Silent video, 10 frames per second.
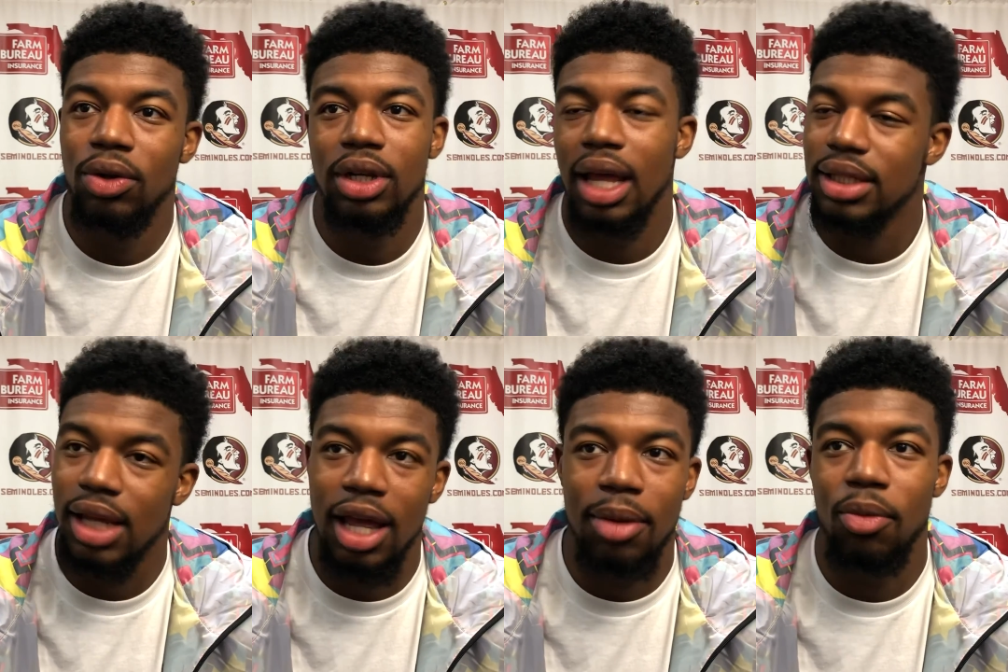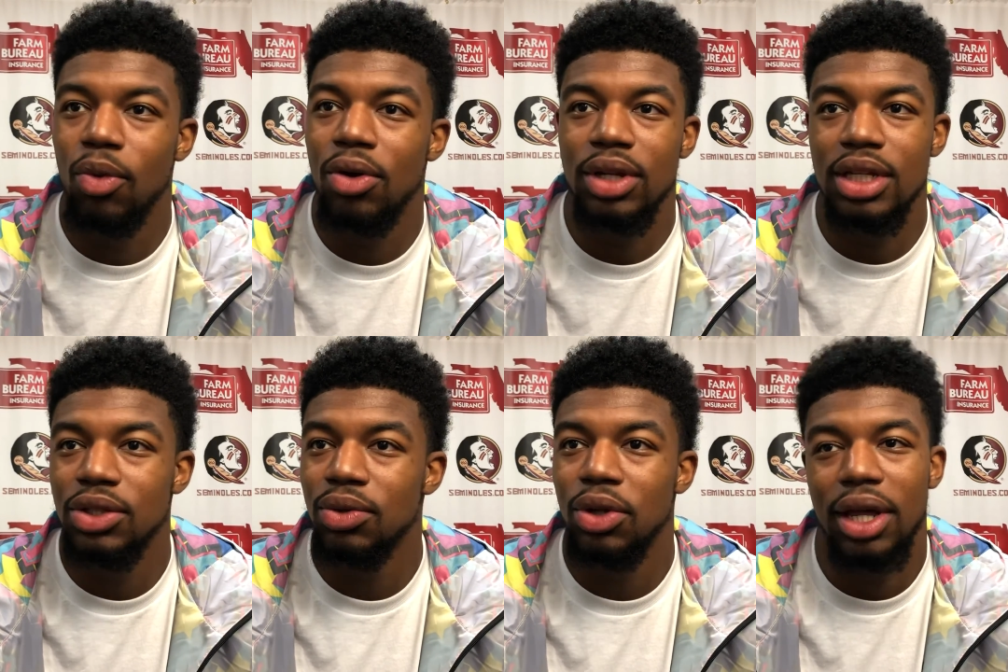Next game, we're going to need
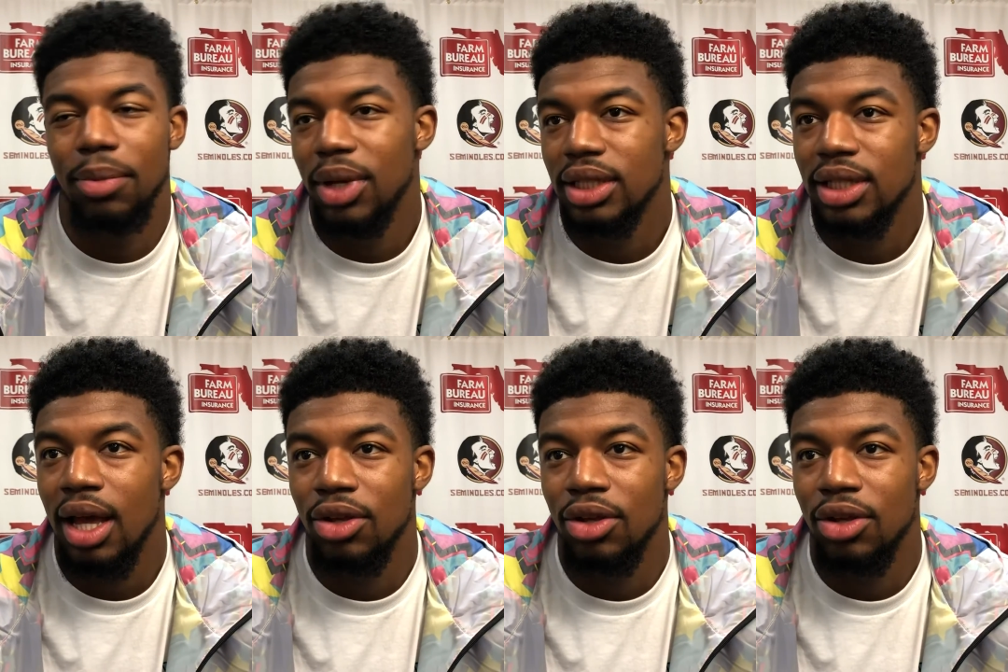you, and you're going to hit a big shot,